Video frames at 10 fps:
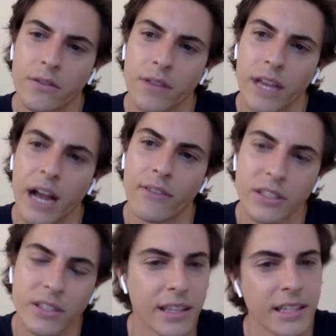like,
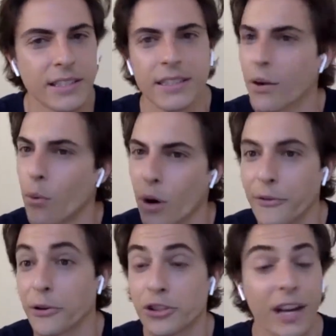obviously this is like one of
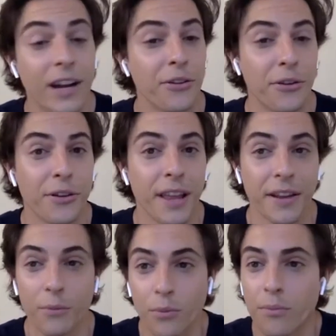your childhood, like